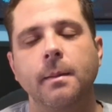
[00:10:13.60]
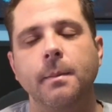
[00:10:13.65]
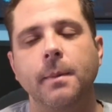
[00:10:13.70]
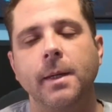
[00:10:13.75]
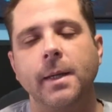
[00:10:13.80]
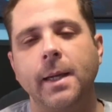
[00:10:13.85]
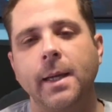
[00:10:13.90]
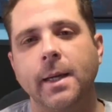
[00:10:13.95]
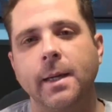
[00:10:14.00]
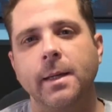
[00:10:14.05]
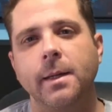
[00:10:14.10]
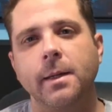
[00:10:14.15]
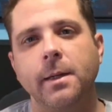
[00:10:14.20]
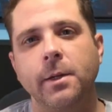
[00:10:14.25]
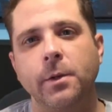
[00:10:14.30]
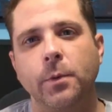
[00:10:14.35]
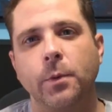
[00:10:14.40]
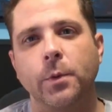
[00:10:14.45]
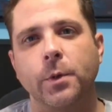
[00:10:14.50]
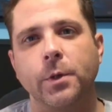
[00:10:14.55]
again,
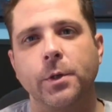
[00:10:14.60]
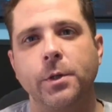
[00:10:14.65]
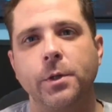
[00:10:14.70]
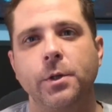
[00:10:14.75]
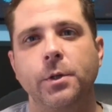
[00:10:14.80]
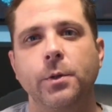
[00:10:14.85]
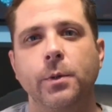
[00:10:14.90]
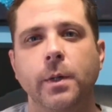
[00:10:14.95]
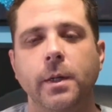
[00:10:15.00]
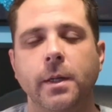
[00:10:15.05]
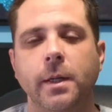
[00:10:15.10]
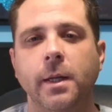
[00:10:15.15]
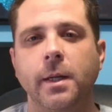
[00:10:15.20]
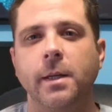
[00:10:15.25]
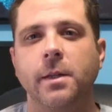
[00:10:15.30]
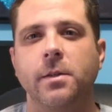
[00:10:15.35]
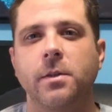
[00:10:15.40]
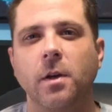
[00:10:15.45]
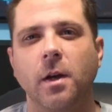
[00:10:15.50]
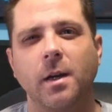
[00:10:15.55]
in order to do it. And
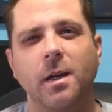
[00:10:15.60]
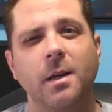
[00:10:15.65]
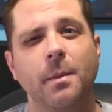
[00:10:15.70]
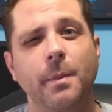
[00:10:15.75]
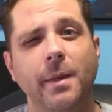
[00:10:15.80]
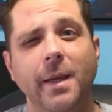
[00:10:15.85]
it's not going to